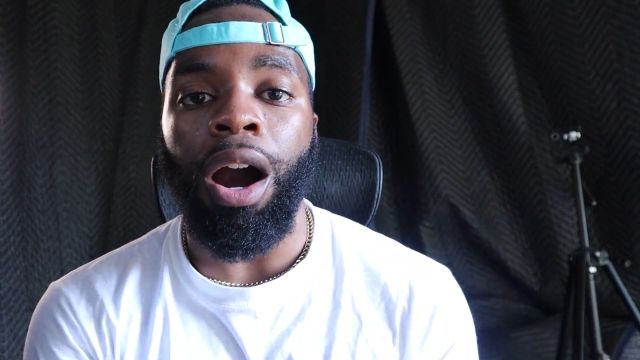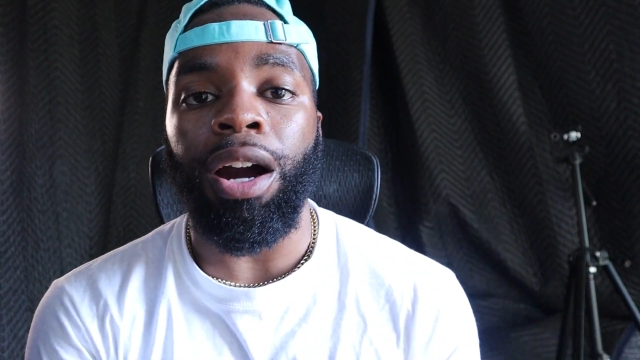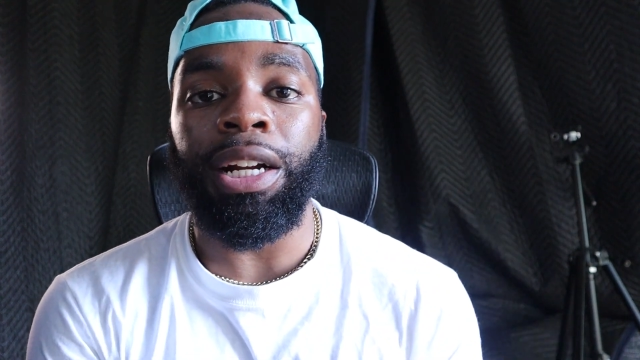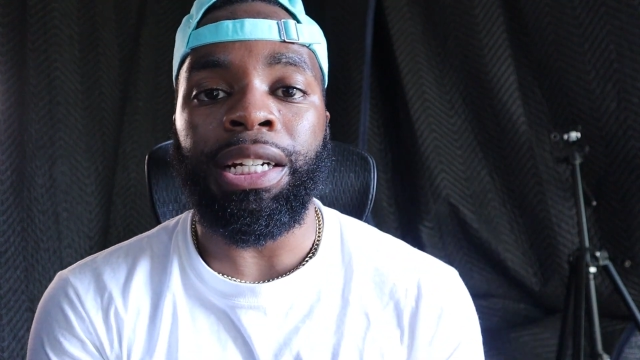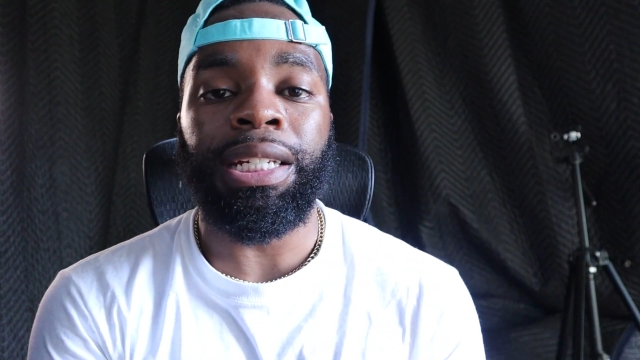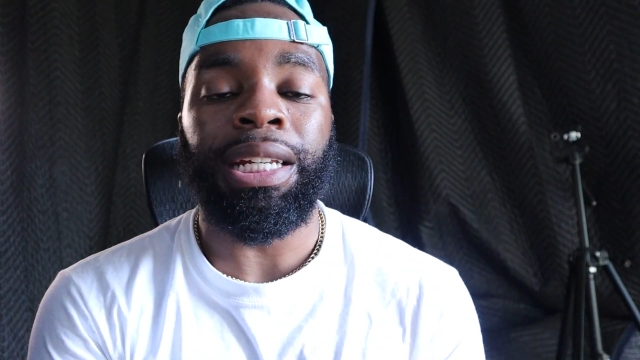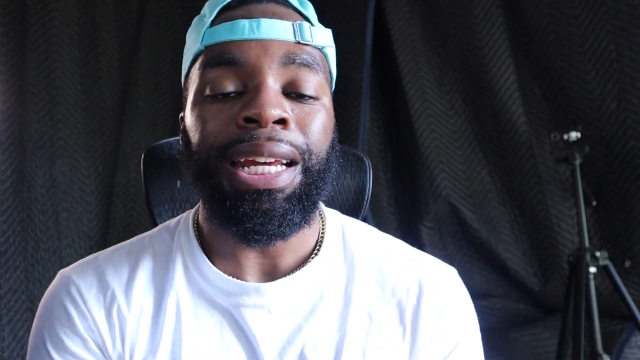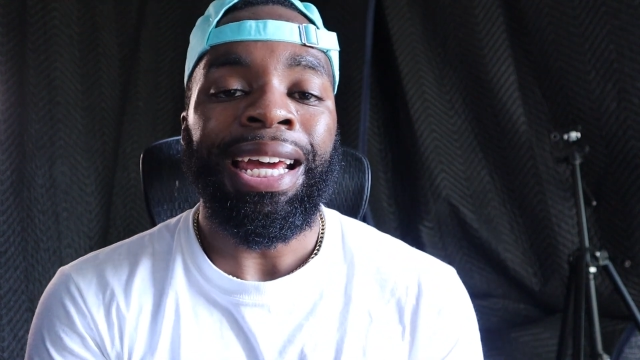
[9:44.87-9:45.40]

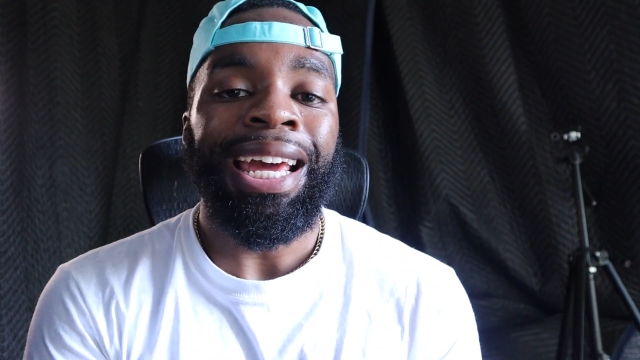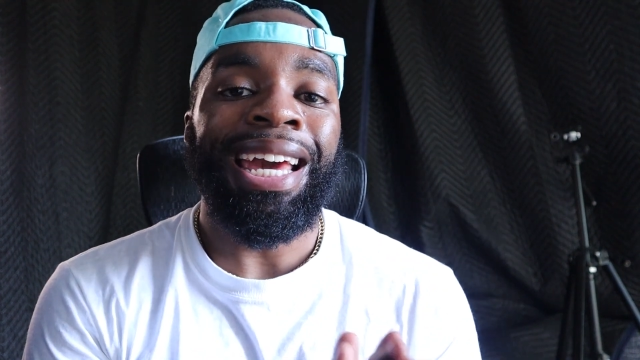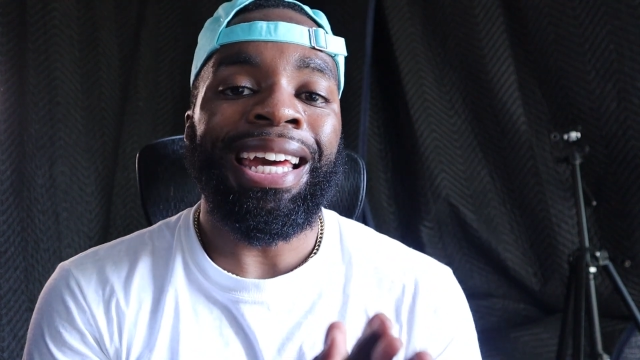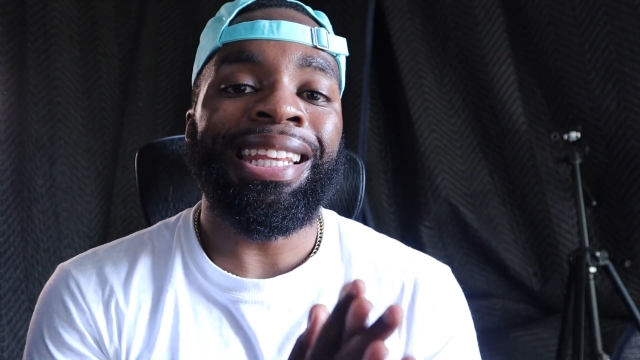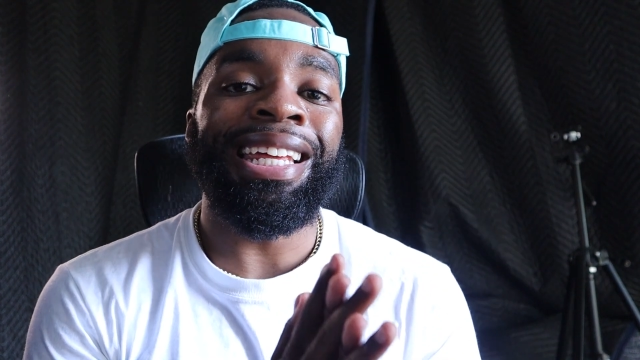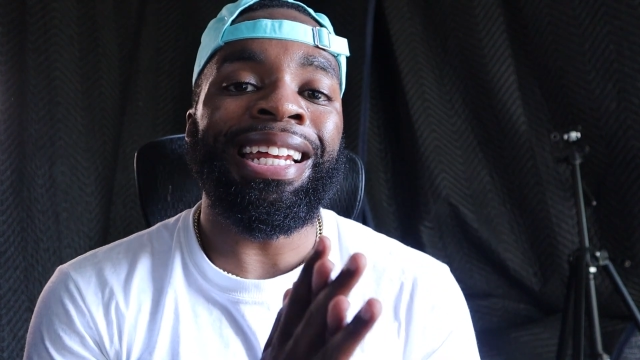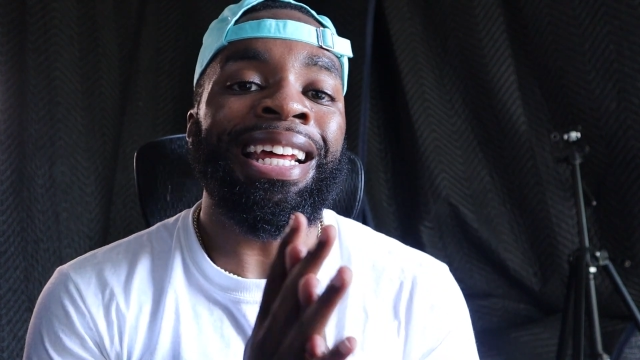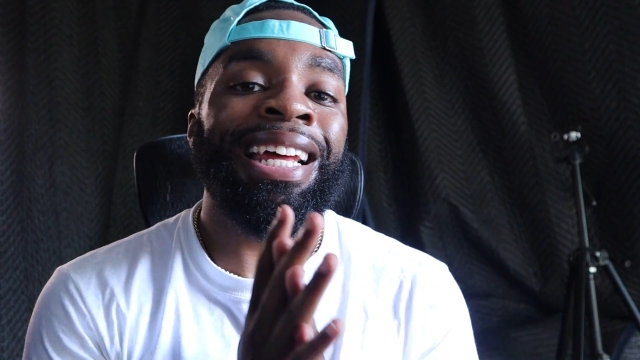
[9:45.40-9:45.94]
artist,
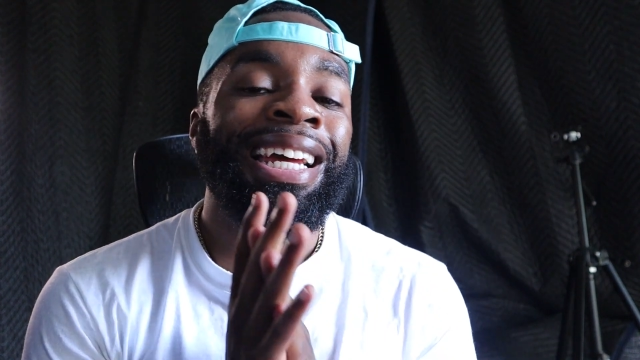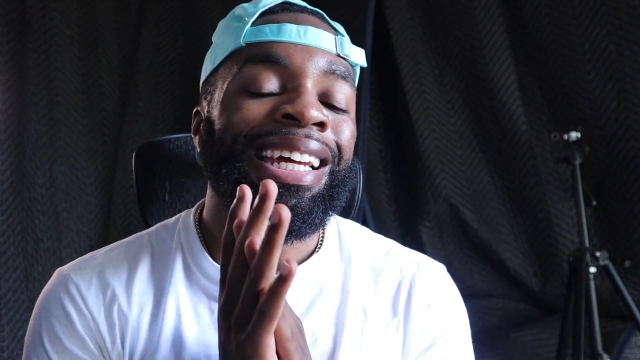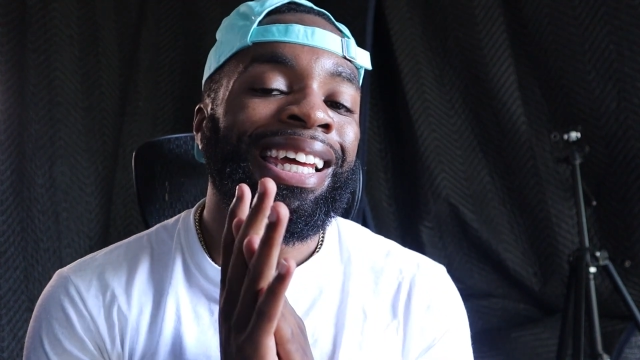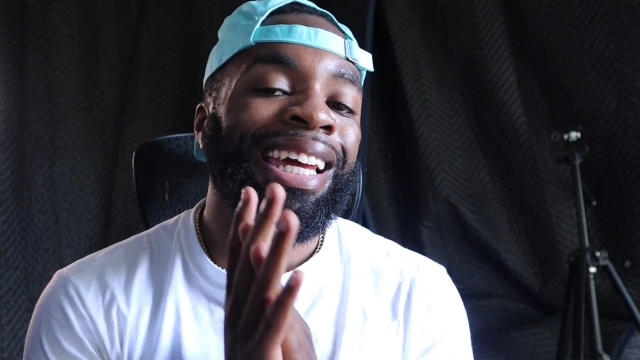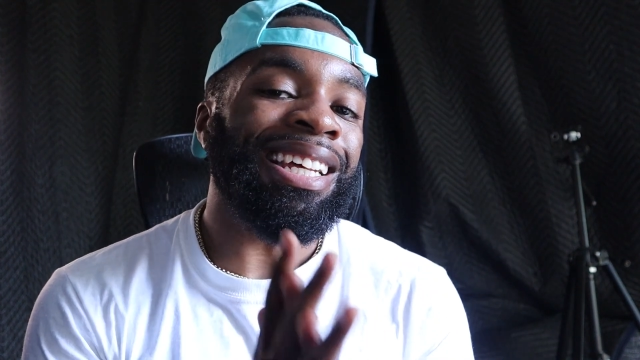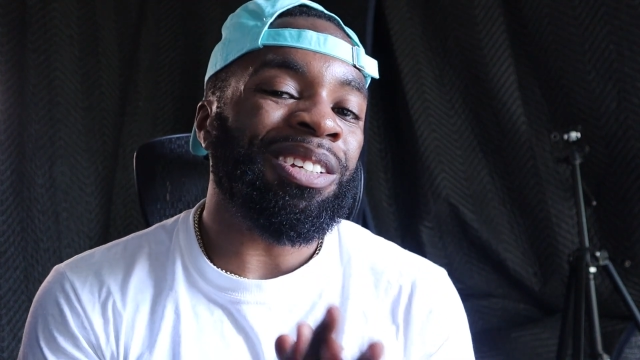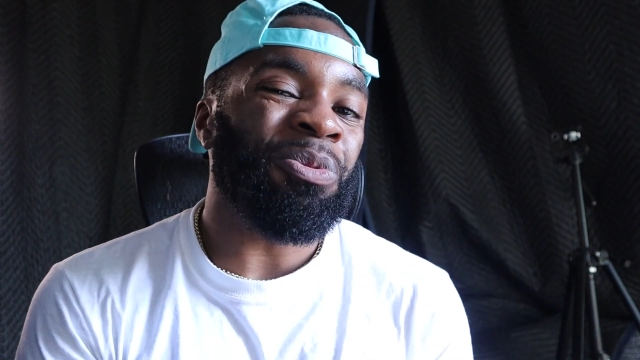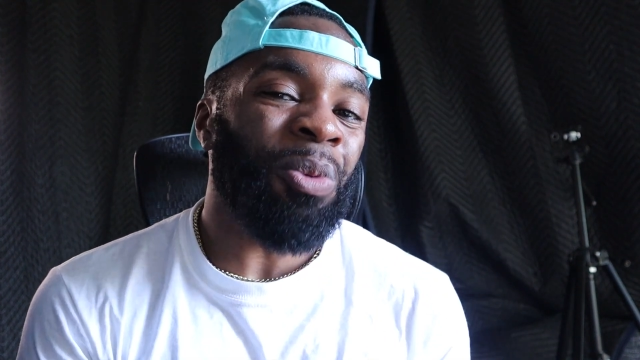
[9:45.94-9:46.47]
and then
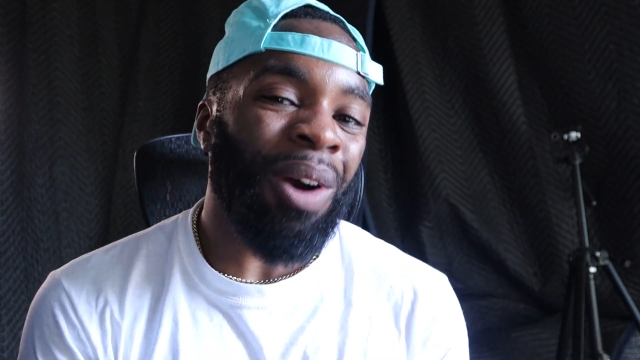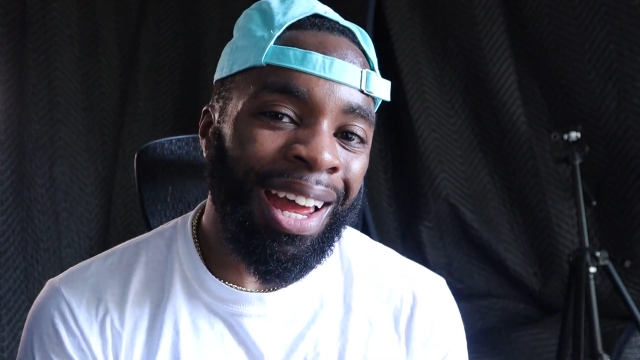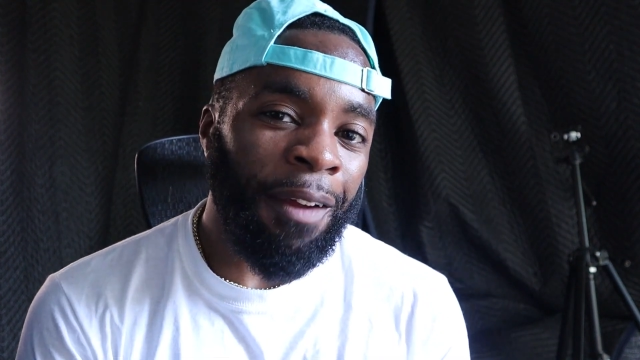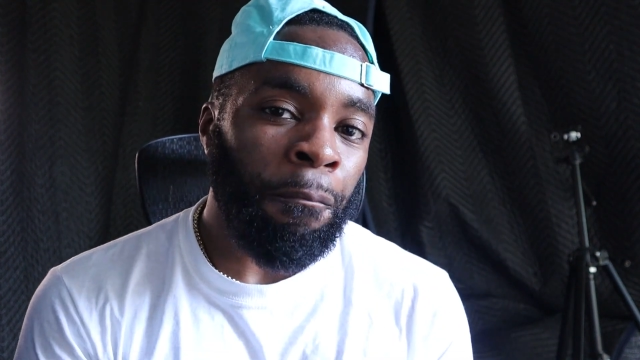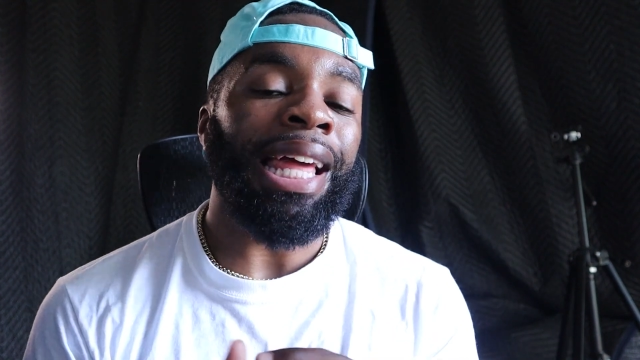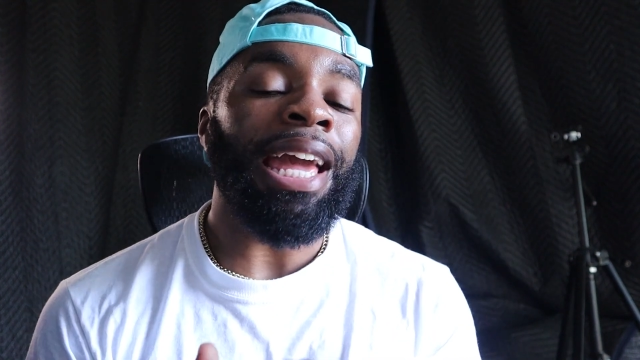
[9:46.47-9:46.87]
guess what?